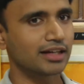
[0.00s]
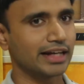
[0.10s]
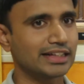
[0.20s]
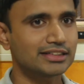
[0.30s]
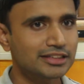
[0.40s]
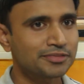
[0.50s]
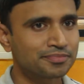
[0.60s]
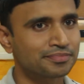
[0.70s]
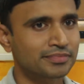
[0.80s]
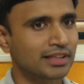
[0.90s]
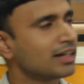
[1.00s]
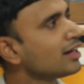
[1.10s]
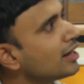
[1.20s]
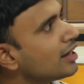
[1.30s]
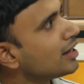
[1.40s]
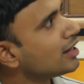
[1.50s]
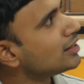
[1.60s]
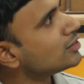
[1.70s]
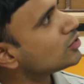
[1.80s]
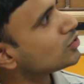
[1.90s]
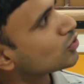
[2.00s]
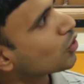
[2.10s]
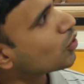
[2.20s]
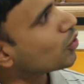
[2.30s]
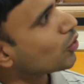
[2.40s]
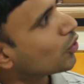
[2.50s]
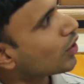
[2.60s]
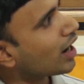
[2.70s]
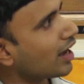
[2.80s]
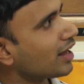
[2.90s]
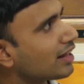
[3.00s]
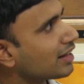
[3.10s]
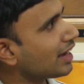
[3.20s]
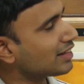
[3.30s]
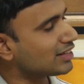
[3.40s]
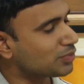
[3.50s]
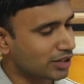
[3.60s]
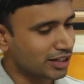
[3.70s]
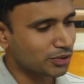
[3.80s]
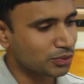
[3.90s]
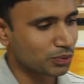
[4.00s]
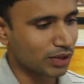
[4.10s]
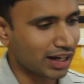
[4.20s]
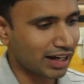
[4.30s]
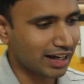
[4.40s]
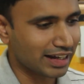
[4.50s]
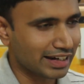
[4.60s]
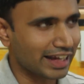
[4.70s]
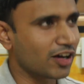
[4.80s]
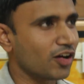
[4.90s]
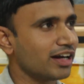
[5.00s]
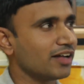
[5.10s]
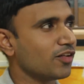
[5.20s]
Next. So I just wanted to, like a